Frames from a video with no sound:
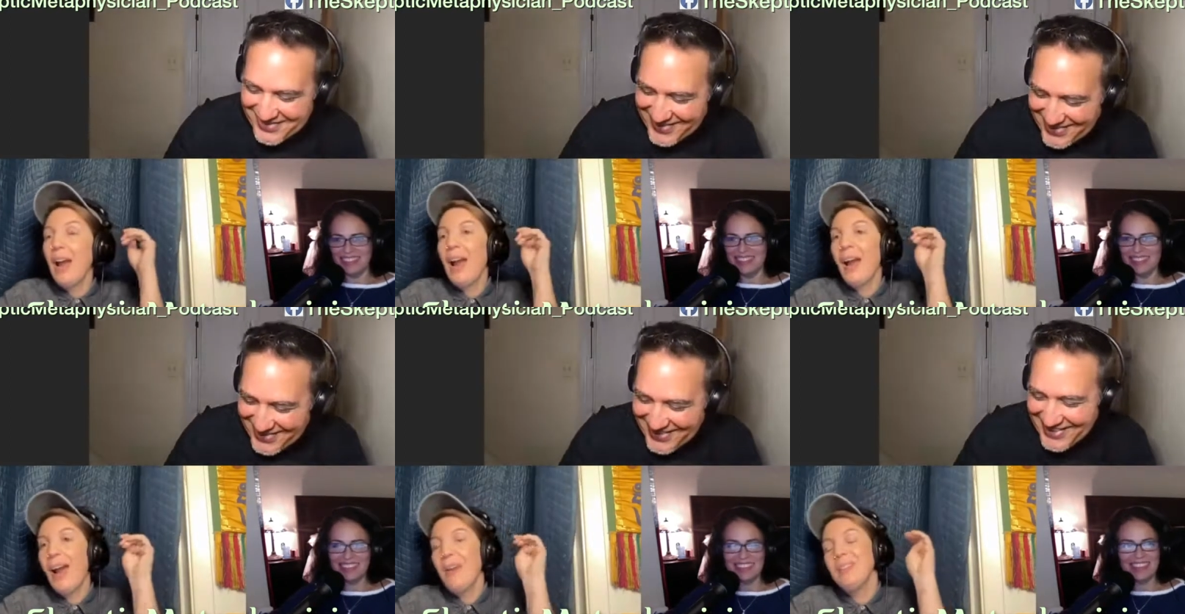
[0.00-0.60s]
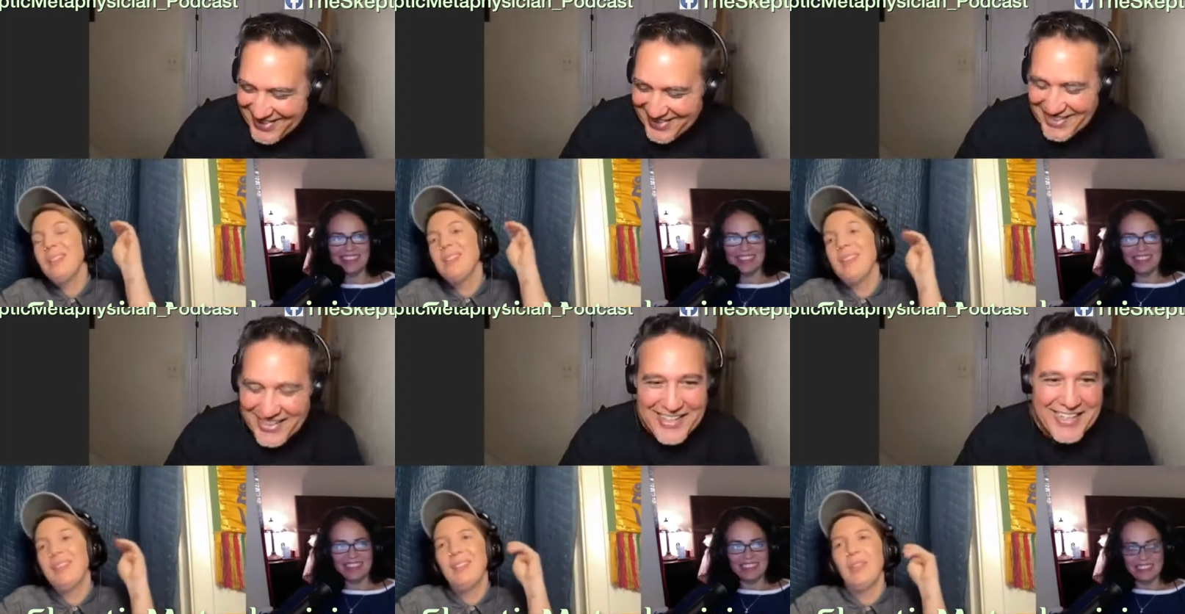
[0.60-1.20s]
Speaker 1: yeah, I, I, would
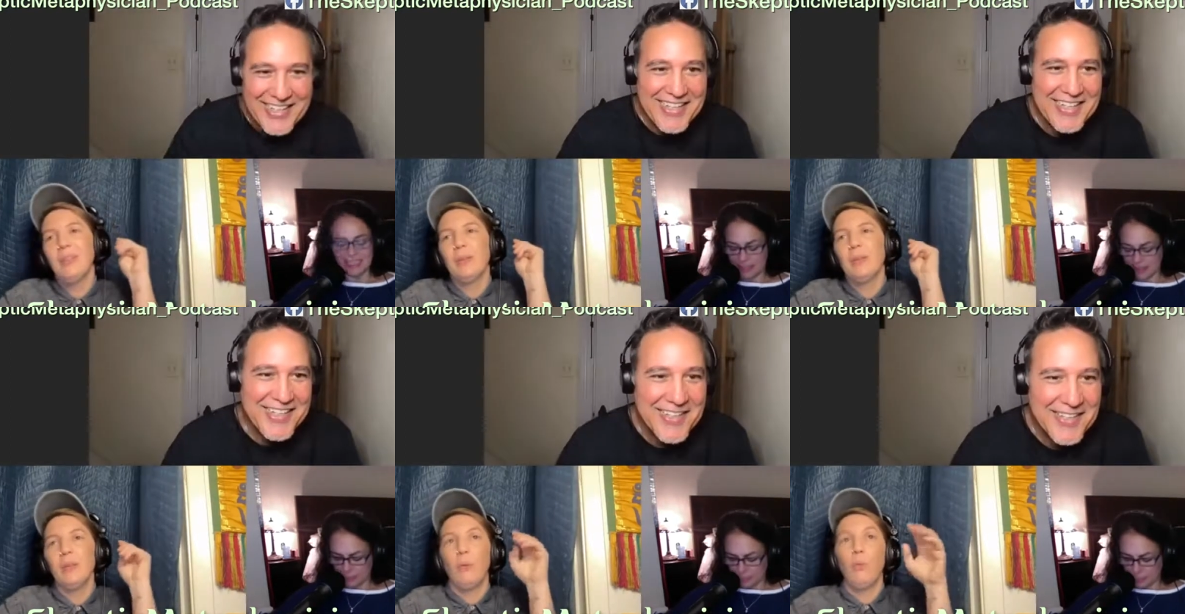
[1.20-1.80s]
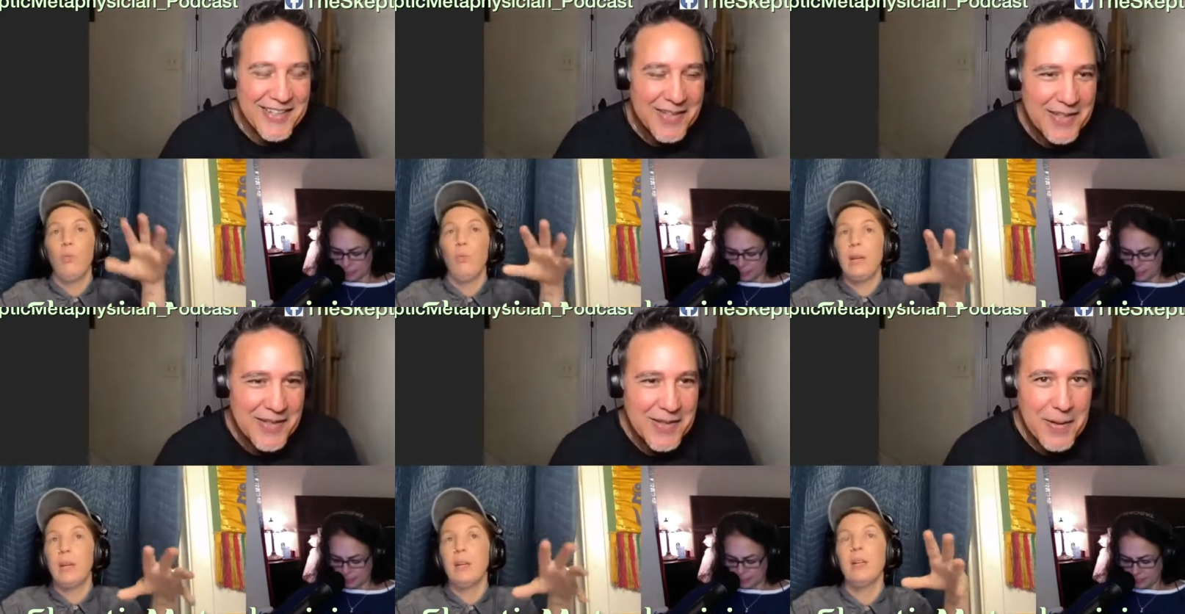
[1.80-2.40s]
say the the
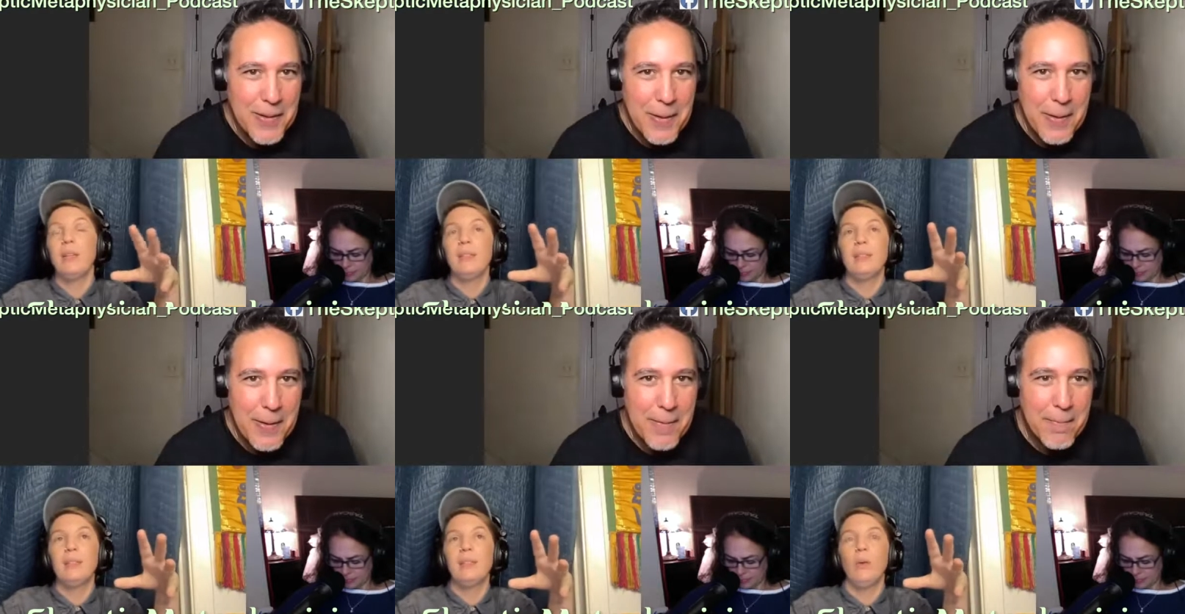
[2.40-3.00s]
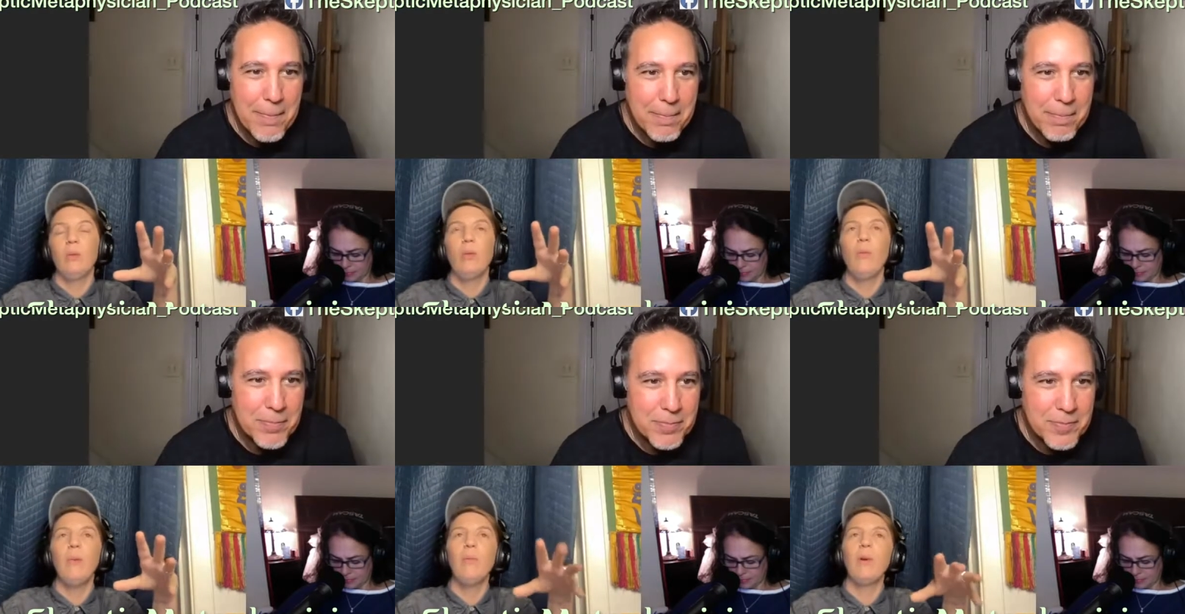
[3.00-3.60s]
weirdest, the the
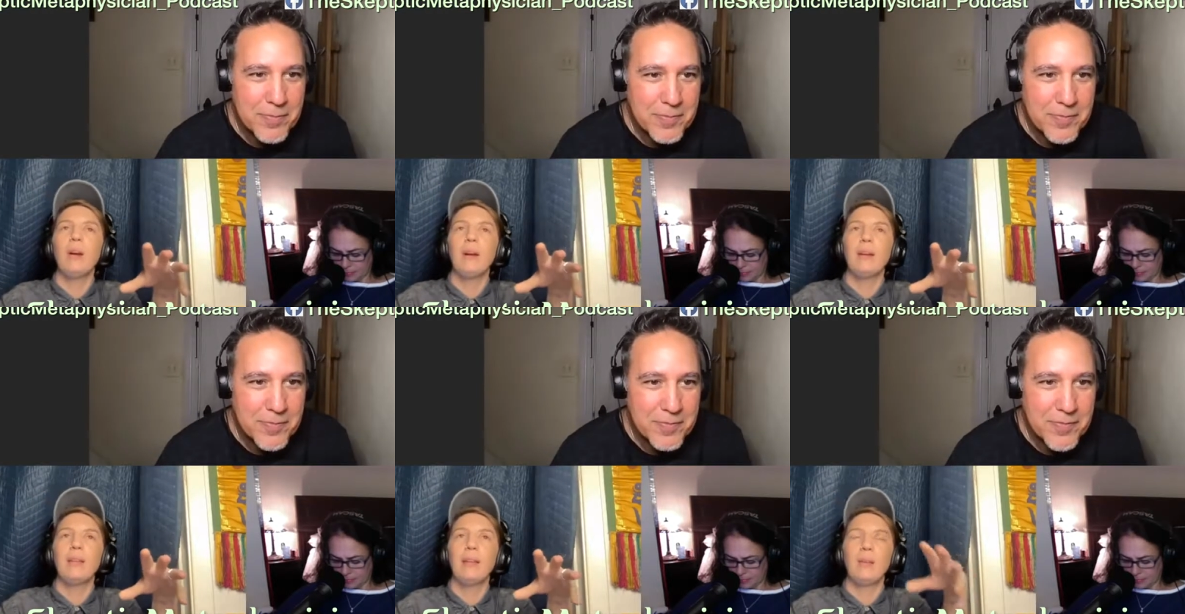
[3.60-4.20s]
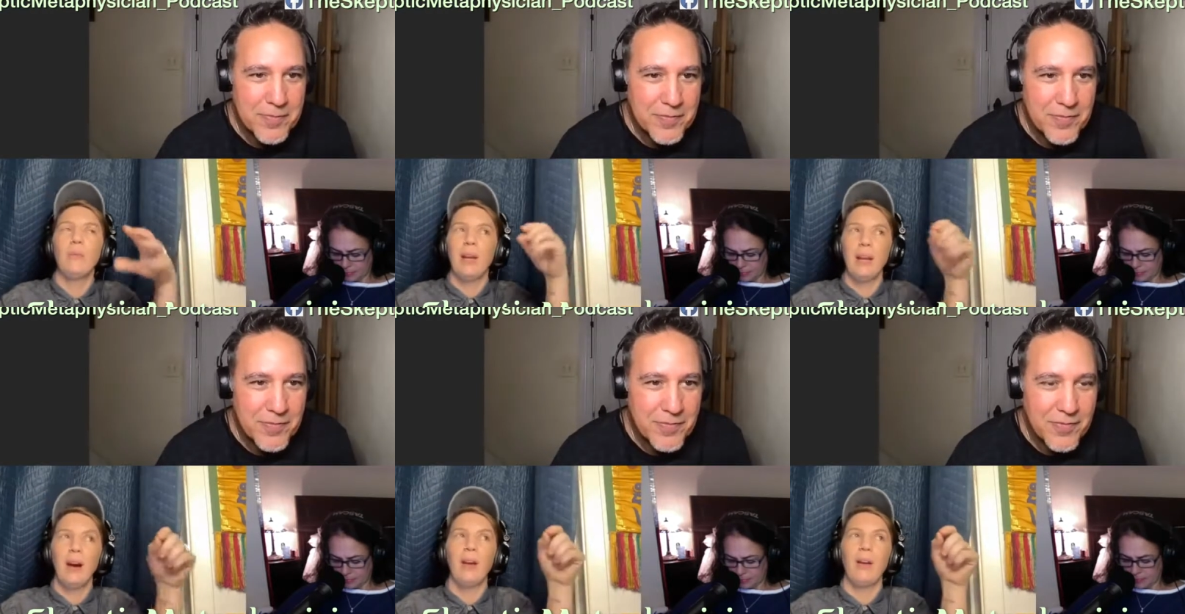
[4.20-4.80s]
one where like when
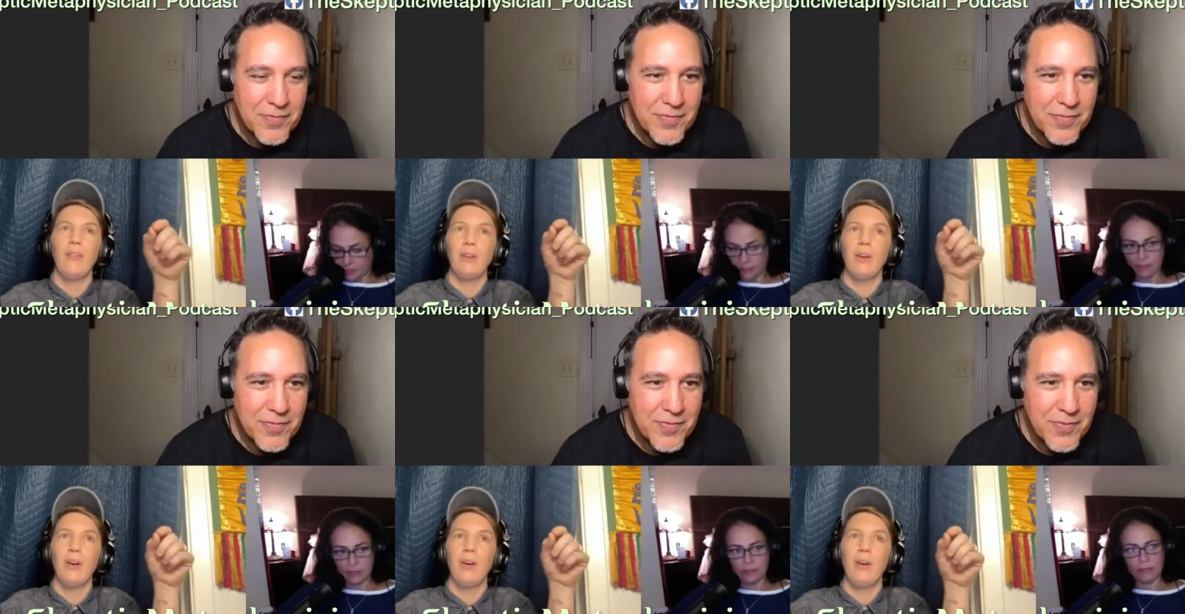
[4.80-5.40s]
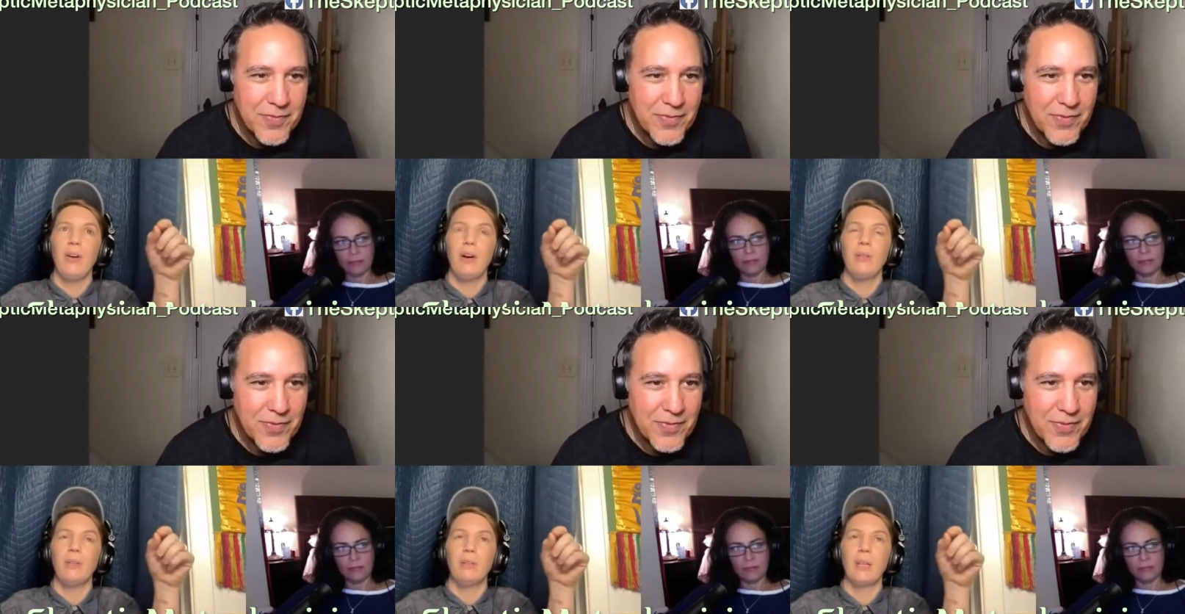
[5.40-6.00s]
I got off the call,
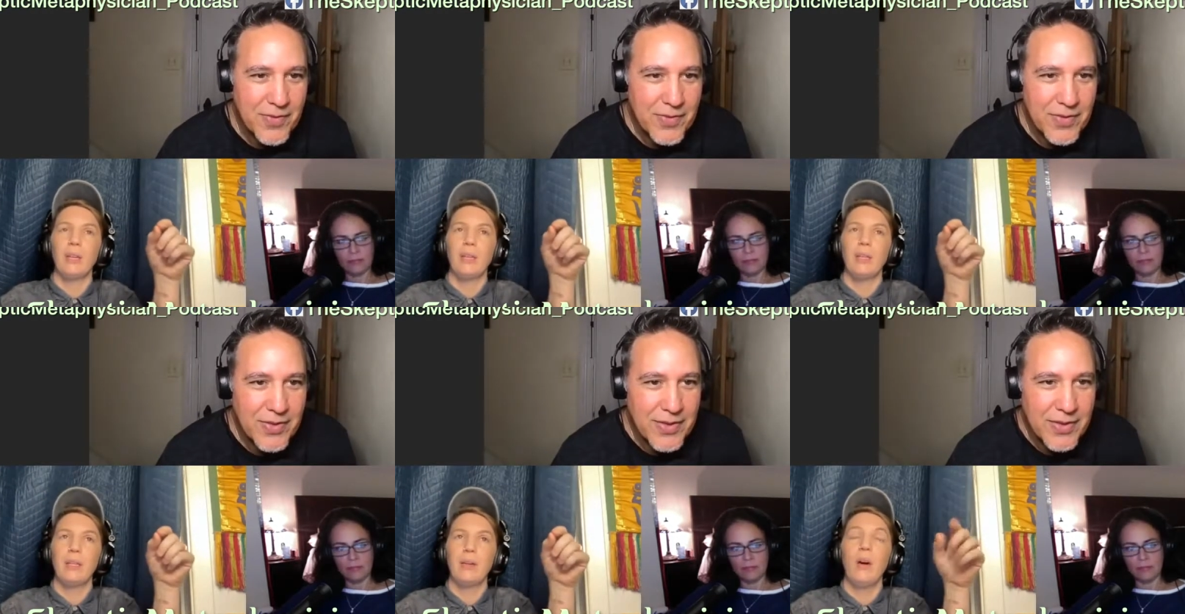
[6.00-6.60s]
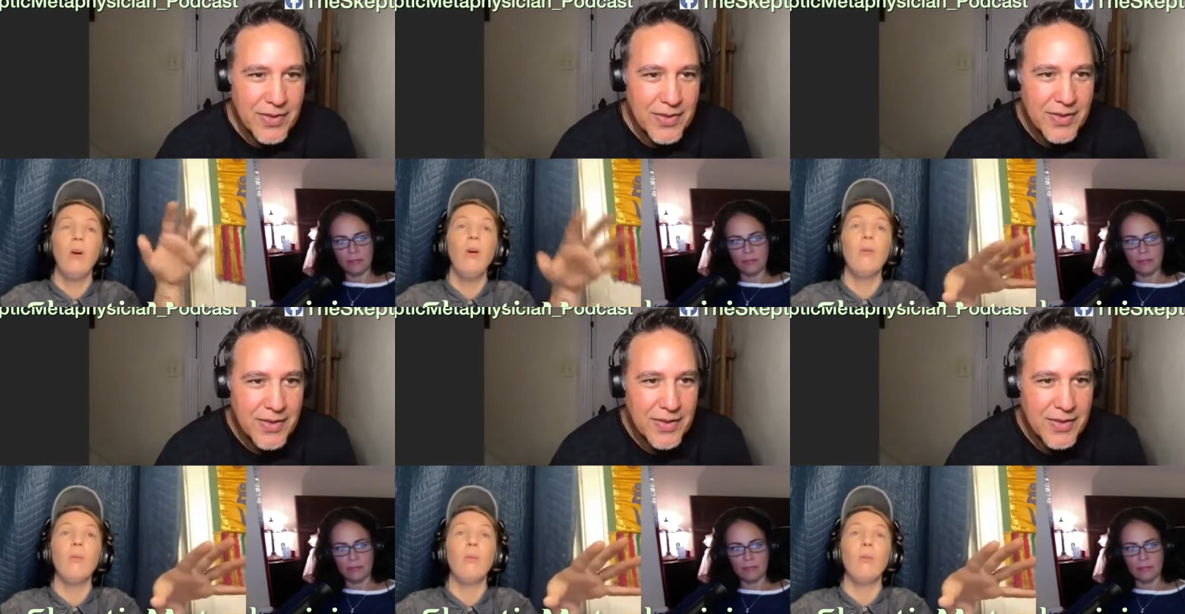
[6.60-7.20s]
I was like,
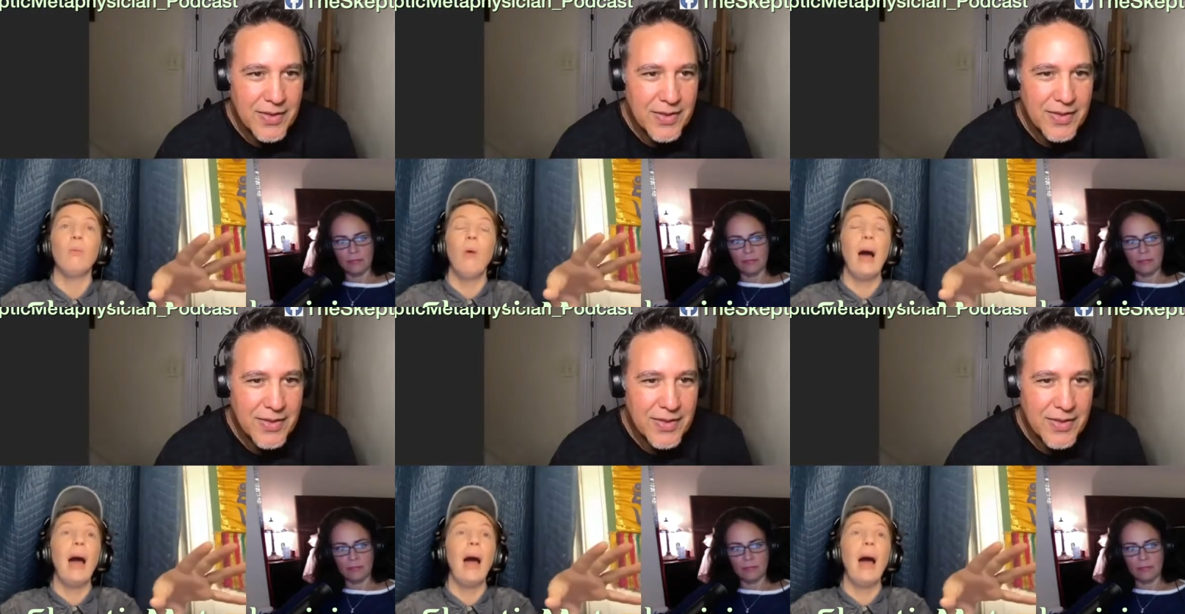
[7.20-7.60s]
oh